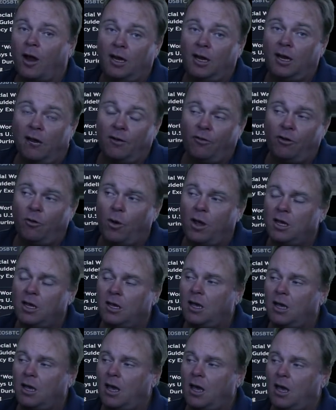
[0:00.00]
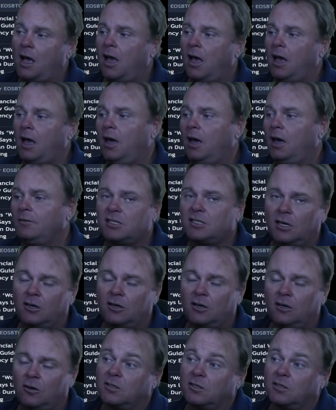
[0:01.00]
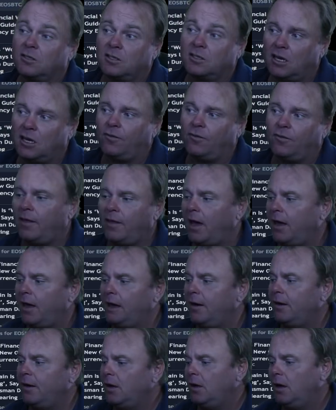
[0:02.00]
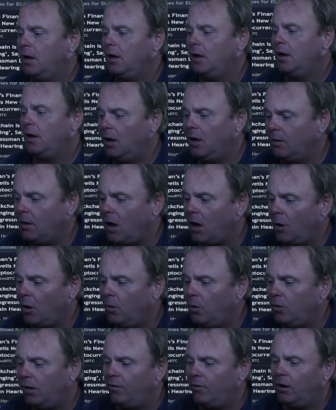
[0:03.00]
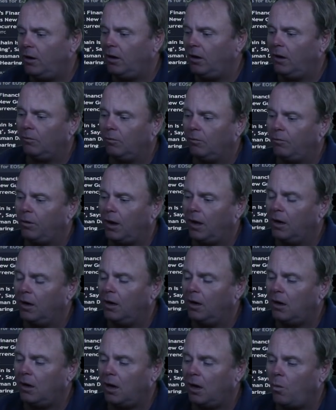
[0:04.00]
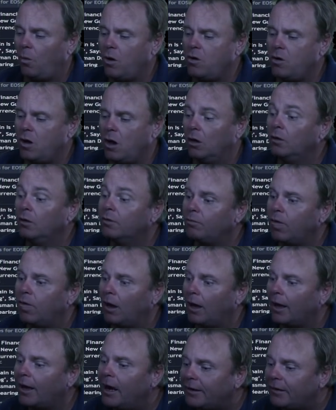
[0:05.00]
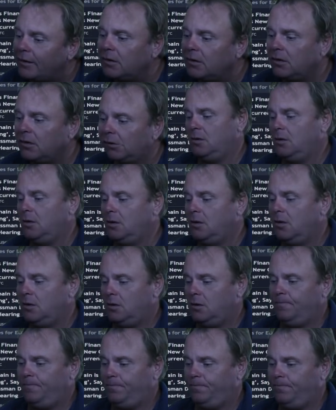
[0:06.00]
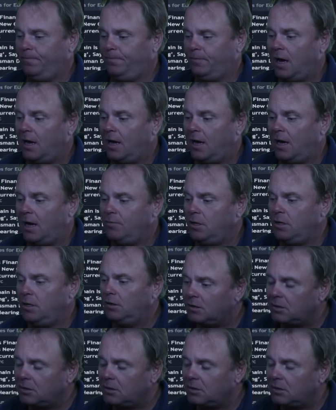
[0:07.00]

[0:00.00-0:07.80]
every week and signals and stuff like that. I will give it a little plug. I won't overplug it, admins.